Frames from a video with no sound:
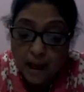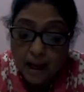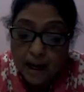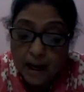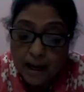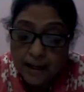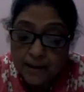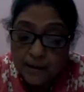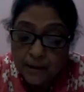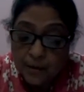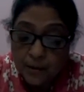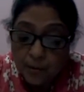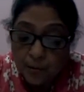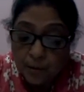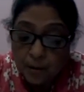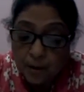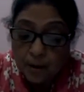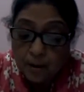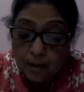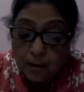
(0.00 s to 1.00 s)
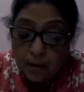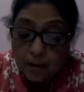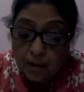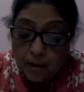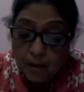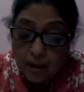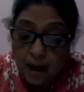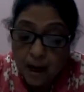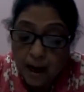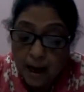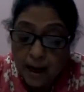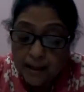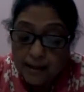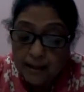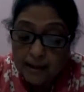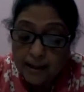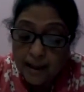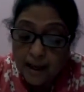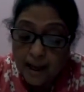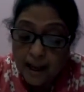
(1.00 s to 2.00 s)
As soon
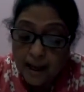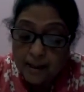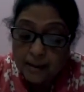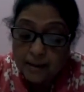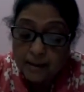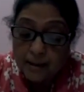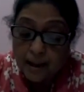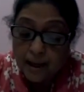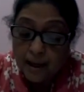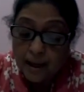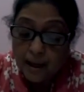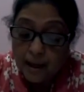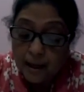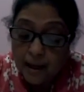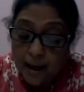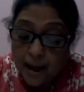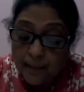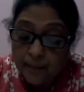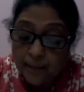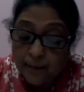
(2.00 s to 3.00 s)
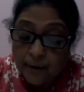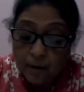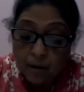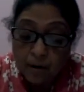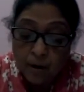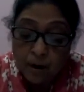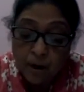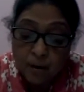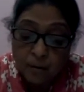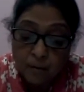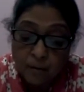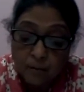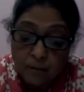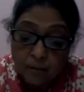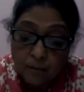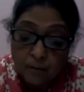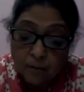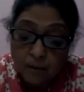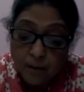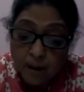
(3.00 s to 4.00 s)
as he has leapt on
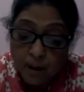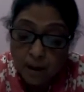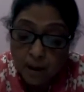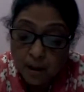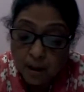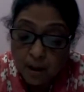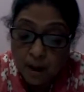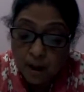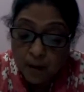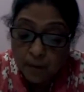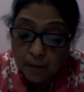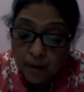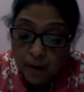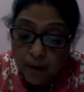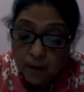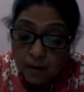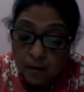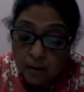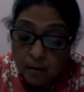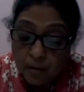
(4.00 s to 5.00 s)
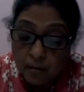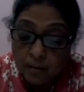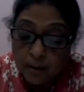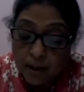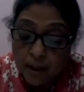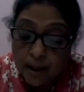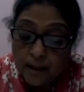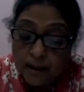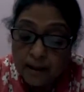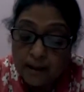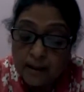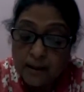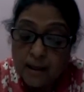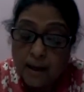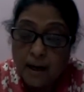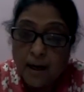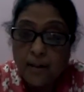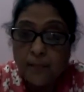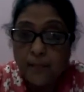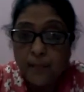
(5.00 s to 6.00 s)
you, you will know it is the
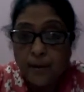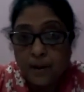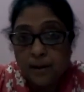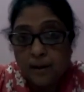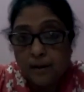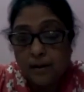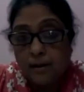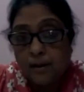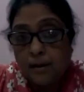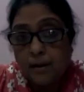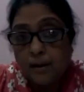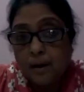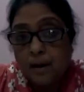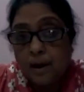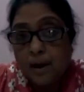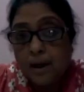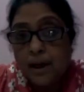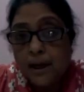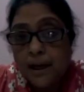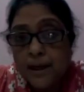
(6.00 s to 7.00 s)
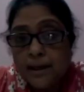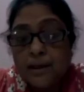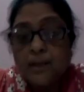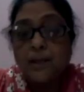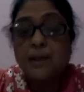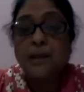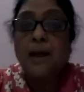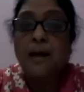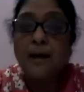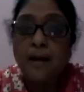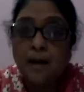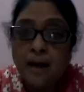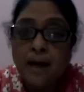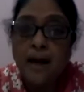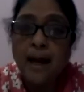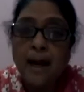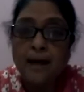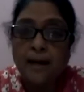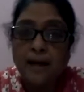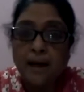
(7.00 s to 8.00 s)
leopard. It
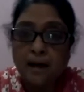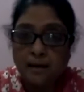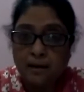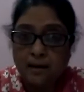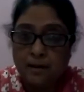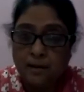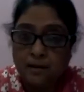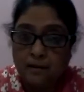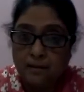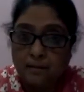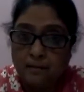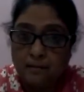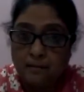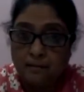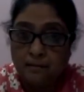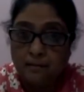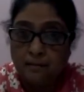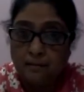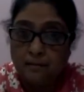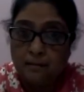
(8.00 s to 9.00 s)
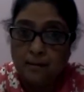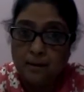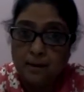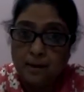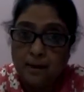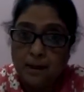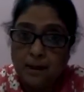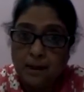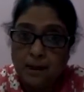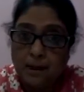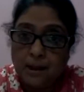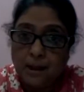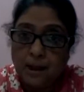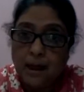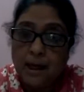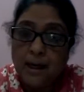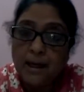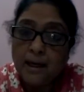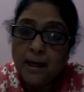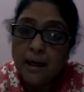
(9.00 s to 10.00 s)
suddenly attacks.
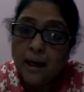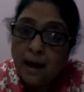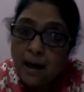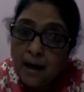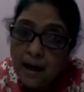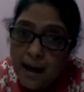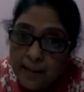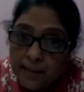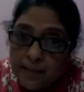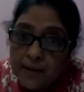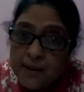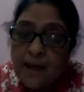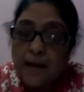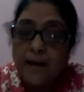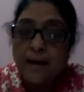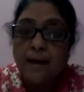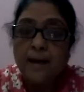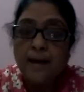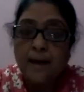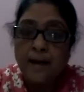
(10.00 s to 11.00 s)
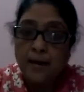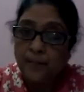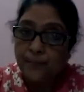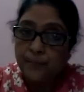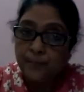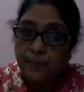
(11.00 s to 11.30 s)
It leapt suddenly